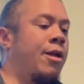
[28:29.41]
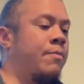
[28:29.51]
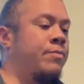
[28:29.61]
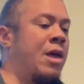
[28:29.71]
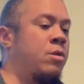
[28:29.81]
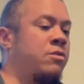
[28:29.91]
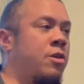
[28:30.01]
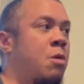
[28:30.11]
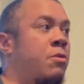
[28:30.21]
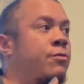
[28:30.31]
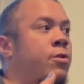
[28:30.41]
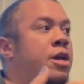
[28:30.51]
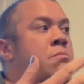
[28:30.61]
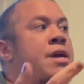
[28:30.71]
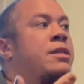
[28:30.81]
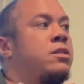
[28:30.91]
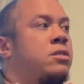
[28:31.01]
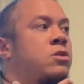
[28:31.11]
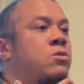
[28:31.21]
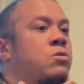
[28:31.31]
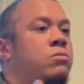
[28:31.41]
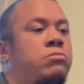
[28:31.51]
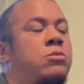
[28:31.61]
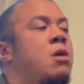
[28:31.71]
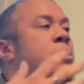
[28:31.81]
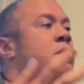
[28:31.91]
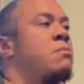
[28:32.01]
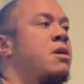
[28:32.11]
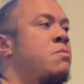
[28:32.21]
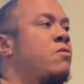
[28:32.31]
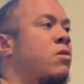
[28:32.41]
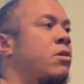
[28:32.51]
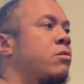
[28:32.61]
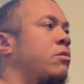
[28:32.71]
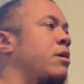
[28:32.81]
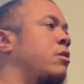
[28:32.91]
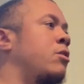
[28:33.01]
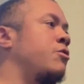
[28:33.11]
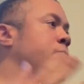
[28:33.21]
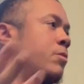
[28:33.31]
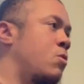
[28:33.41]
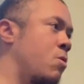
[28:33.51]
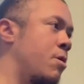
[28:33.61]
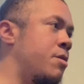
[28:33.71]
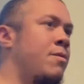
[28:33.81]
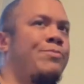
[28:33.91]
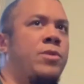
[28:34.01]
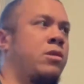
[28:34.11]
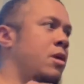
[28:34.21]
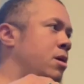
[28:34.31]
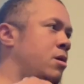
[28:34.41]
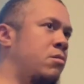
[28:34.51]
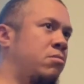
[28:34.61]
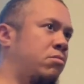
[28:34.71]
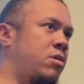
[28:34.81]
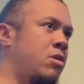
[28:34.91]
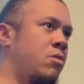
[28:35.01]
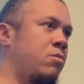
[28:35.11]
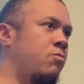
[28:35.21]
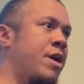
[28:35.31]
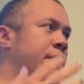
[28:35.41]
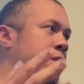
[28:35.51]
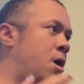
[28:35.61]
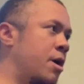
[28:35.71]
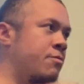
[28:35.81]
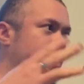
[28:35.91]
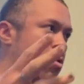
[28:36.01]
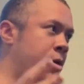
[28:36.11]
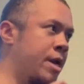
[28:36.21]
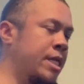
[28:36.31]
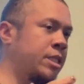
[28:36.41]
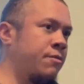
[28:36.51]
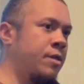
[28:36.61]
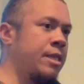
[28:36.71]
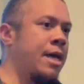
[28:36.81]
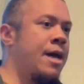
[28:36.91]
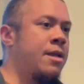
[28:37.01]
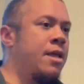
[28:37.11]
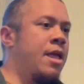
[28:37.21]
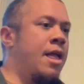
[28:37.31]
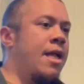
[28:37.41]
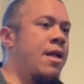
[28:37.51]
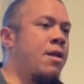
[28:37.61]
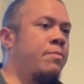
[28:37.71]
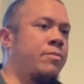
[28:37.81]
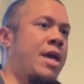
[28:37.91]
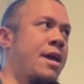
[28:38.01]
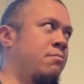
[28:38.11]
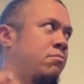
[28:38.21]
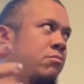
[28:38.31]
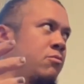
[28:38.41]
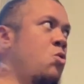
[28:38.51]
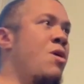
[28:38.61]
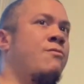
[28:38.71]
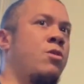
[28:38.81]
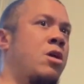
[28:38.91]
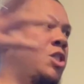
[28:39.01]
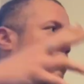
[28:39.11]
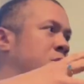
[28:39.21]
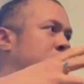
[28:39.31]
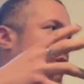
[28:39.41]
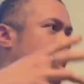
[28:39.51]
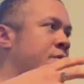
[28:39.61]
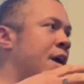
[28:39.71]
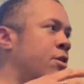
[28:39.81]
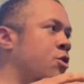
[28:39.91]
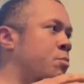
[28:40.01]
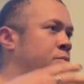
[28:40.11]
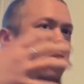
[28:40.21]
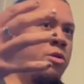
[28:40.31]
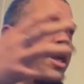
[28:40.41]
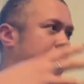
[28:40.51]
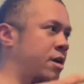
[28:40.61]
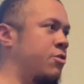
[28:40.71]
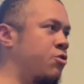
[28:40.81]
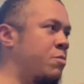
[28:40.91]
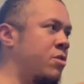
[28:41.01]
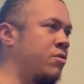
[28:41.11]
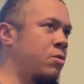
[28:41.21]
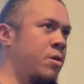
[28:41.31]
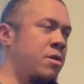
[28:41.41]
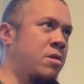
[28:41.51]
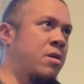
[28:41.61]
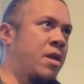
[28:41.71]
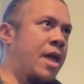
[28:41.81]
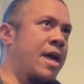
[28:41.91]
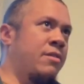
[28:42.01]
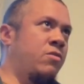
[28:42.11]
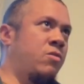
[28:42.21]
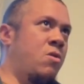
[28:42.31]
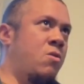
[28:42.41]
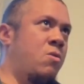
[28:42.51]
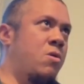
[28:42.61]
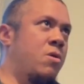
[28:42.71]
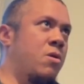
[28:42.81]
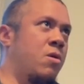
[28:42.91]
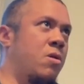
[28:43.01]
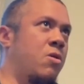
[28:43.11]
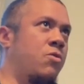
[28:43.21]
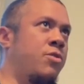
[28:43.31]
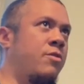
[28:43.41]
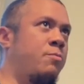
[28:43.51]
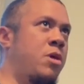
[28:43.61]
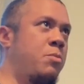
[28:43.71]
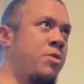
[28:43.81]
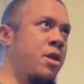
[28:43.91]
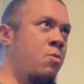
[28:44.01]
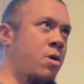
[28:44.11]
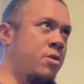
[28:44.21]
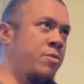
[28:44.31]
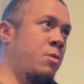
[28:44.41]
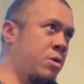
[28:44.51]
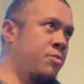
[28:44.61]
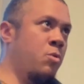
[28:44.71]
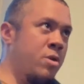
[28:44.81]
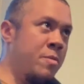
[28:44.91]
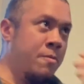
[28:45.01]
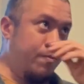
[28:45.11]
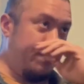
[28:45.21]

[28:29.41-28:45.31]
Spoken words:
that was available for inmates to come in and make music. They could learn to record. They could, write a song and record it and stuff like that. And whoever else was in that group could like contribute to it. And so the people that I worked with the women